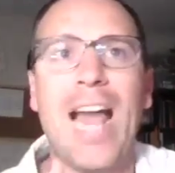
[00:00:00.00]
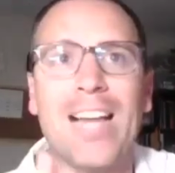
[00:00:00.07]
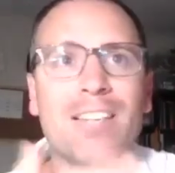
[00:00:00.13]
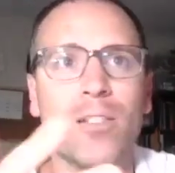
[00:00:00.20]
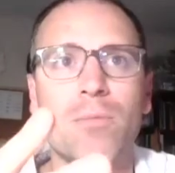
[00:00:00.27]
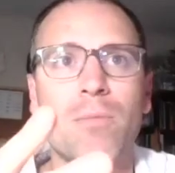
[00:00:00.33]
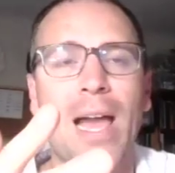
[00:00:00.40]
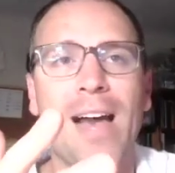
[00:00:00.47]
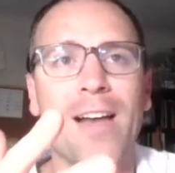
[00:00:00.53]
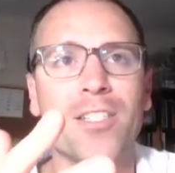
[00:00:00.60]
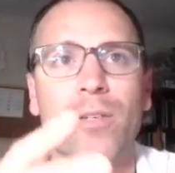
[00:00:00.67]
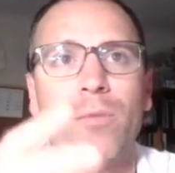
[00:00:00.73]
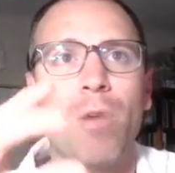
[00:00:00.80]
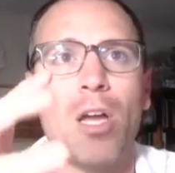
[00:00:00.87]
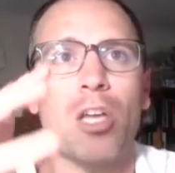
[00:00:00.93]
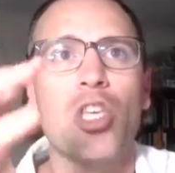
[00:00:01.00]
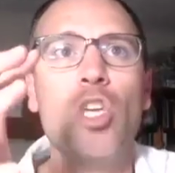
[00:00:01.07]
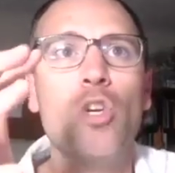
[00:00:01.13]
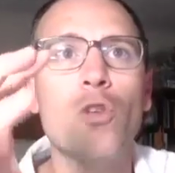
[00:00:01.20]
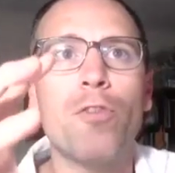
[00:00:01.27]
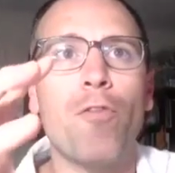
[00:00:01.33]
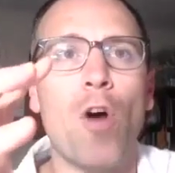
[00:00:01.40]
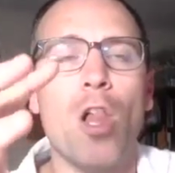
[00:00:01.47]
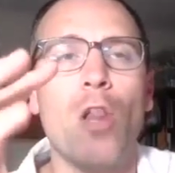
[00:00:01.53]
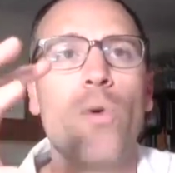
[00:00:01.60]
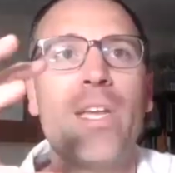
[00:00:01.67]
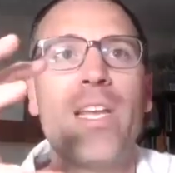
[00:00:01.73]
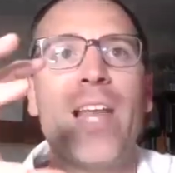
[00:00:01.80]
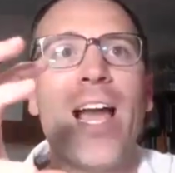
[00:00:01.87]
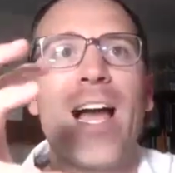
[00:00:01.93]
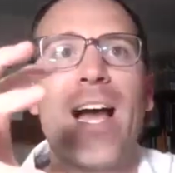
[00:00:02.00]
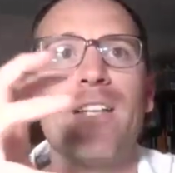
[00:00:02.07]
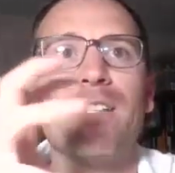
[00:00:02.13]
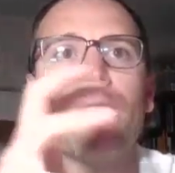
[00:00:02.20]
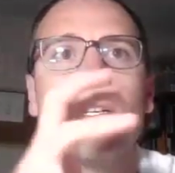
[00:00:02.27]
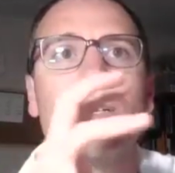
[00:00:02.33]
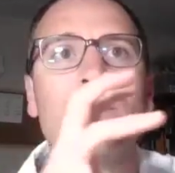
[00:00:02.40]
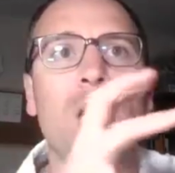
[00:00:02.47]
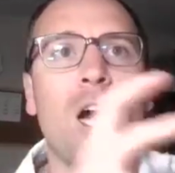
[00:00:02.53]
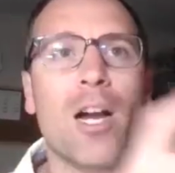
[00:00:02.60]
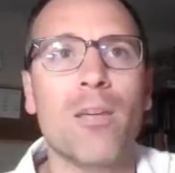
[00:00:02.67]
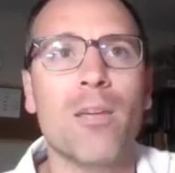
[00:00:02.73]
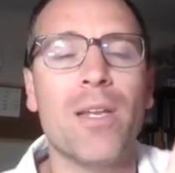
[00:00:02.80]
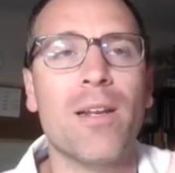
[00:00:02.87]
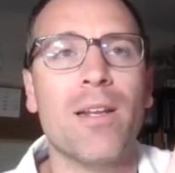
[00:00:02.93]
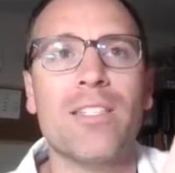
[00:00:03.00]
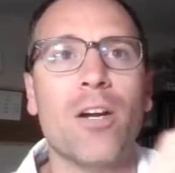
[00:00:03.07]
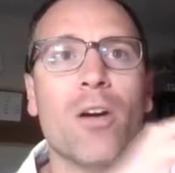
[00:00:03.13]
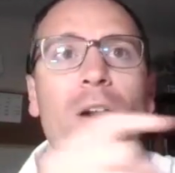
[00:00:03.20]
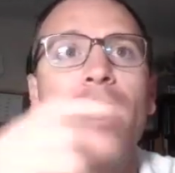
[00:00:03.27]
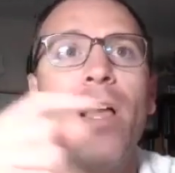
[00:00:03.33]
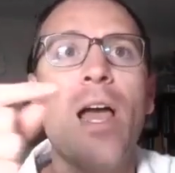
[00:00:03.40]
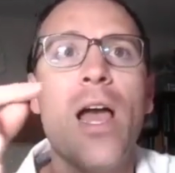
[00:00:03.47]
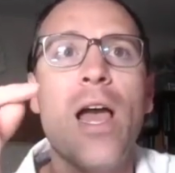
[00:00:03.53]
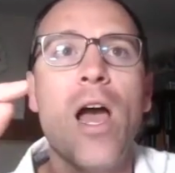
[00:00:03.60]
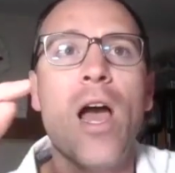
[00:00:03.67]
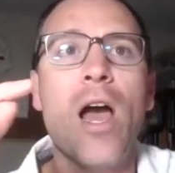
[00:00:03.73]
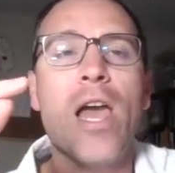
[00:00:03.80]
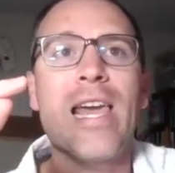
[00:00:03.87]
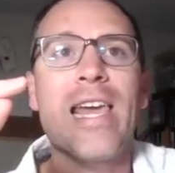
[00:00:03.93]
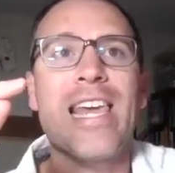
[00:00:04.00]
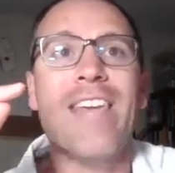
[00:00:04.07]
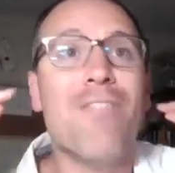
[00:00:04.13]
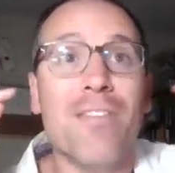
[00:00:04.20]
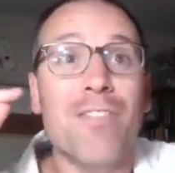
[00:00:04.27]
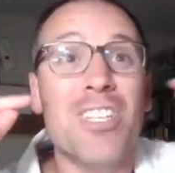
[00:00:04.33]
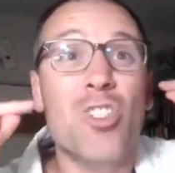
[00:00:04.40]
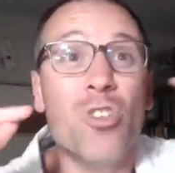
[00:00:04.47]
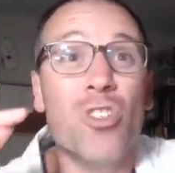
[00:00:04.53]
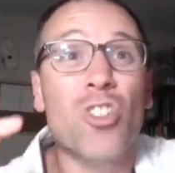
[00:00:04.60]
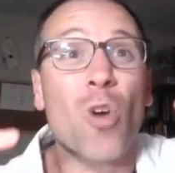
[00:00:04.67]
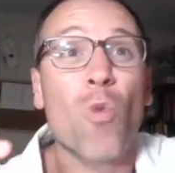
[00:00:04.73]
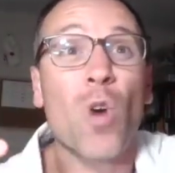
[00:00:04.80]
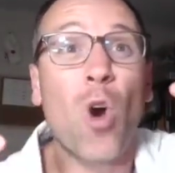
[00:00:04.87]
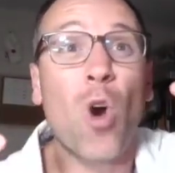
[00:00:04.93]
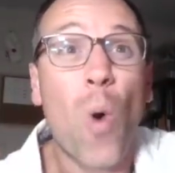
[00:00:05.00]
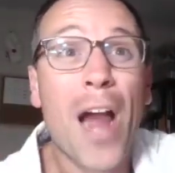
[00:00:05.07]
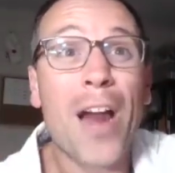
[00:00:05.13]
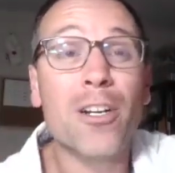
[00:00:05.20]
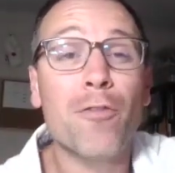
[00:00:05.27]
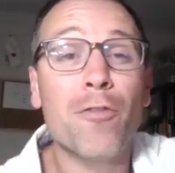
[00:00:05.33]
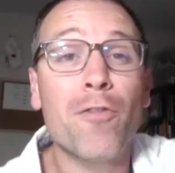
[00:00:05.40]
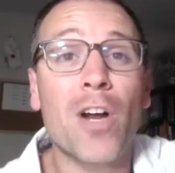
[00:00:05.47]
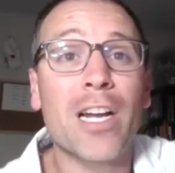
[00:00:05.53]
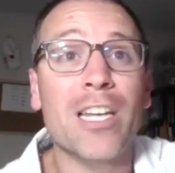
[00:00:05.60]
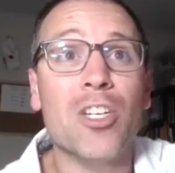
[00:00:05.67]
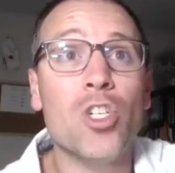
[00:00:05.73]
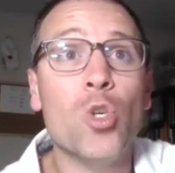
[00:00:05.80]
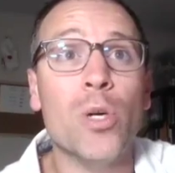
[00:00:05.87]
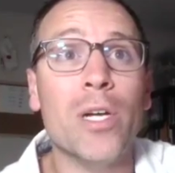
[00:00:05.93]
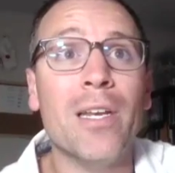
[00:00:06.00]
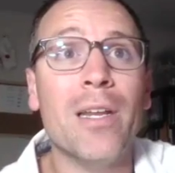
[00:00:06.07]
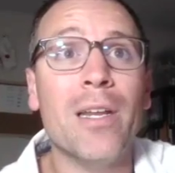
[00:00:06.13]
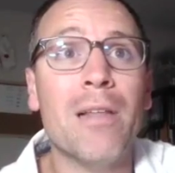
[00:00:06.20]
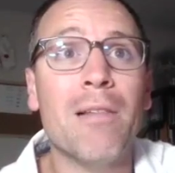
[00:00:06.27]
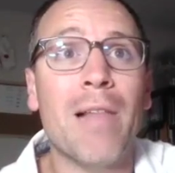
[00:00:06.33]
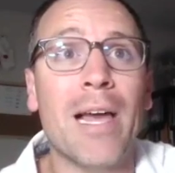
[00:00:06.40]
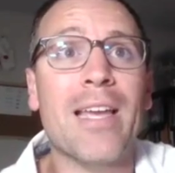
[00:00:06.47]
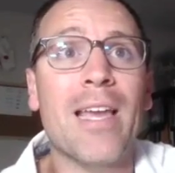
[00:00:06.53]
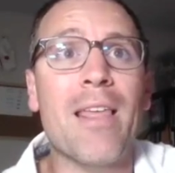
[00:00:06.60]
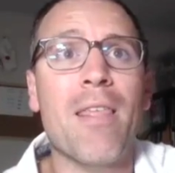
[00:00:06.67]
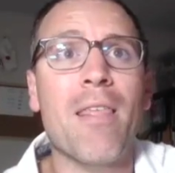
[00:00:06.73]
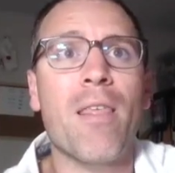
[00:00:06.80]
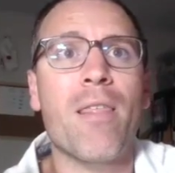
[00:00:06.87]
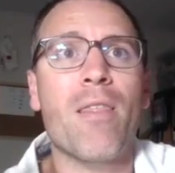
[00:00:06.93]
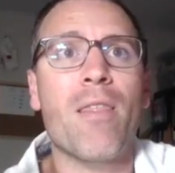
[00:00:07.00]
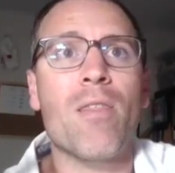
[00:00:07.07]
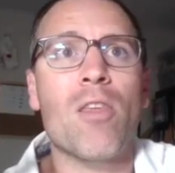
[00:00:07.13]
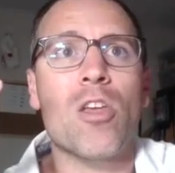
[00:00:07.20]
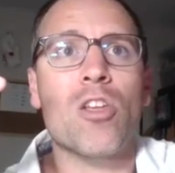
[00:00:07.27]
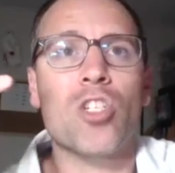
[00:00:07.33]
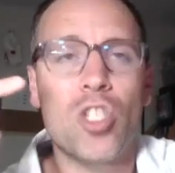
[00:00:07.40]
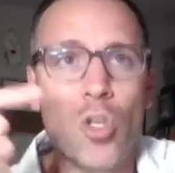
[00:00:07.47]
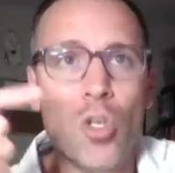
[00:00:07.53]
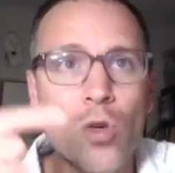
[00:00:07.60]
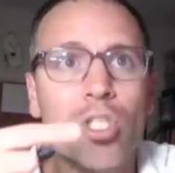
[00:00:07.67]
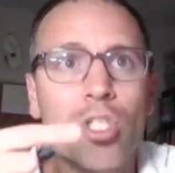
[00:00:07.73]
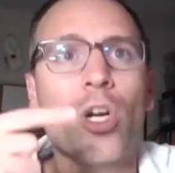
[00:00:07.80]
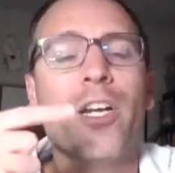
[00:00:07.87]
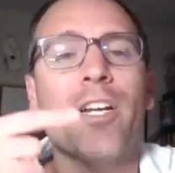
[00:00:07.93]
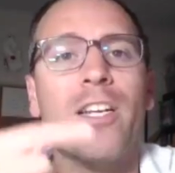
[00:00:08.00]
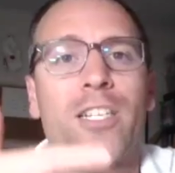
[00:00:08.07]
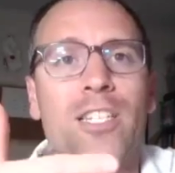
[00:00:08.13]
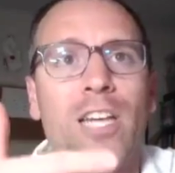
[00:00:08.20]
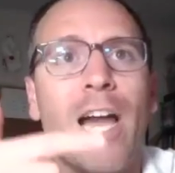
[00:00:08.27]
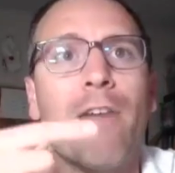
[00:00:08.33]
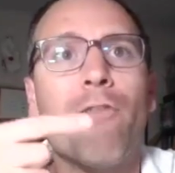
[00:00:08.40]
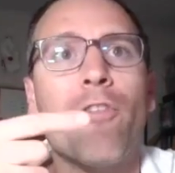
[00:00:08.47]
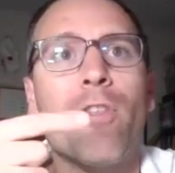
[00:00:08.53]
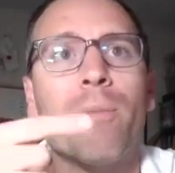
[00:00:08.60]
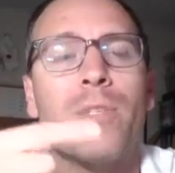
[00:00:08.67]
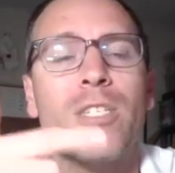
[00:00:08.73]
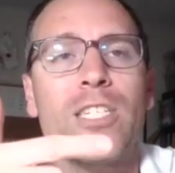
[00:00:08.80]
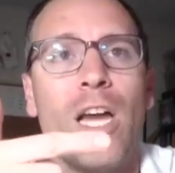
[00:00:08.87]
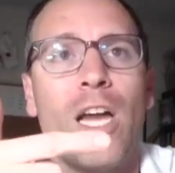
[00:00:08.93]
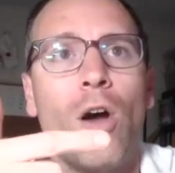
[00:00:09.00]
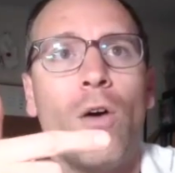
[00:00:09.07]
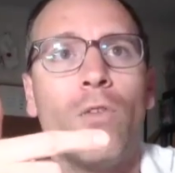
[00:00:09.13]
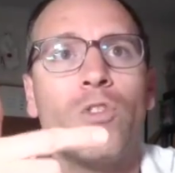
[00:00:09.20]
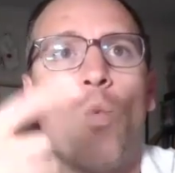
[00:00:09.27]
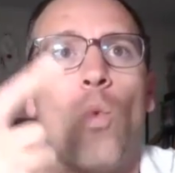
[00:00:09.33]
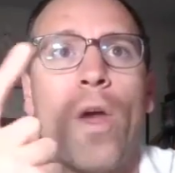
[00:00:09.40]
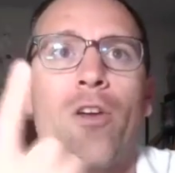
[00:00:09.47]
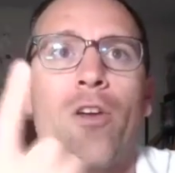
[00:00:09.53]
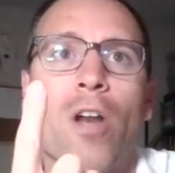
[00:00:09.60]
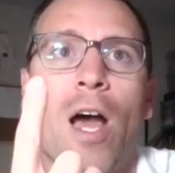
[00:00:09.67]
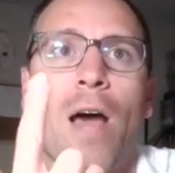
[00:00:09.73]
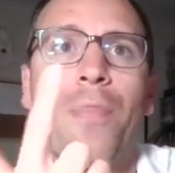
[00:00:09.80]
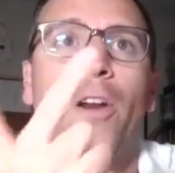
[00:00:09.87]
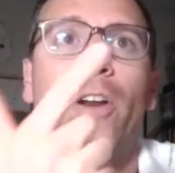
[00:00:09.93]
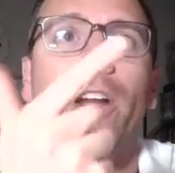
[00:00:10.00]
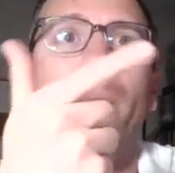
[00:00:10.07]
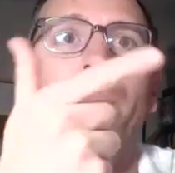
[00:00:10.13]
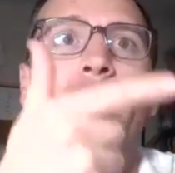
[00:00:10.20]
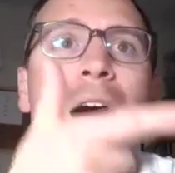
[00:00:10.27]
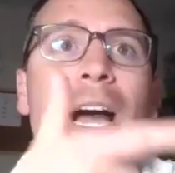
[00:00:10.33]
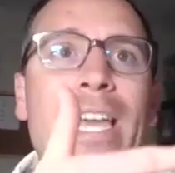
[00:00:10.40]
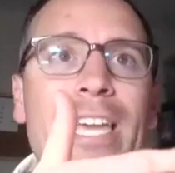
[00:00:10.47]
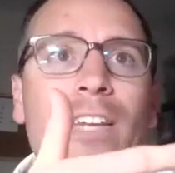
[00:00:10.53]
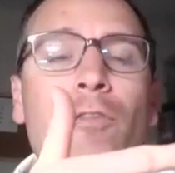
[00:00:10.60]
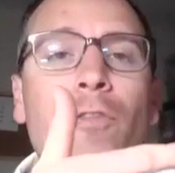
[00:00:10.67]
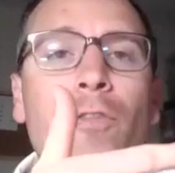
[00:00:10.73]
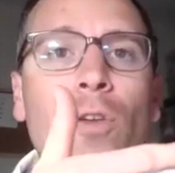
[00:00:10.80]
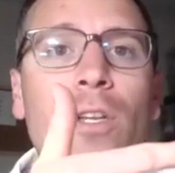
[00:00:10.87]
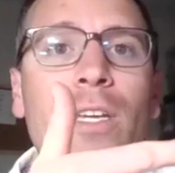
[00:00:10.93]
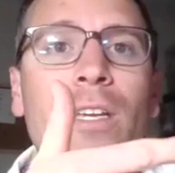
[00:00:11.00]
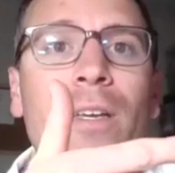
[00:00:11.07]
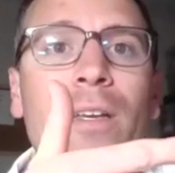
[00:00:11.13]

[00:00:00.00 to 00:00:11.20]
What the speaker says: a huge following, has a document, etc., even if the students are required to fucking do it, like, students are going to decide for themselves whether or not they're going to buy in fully.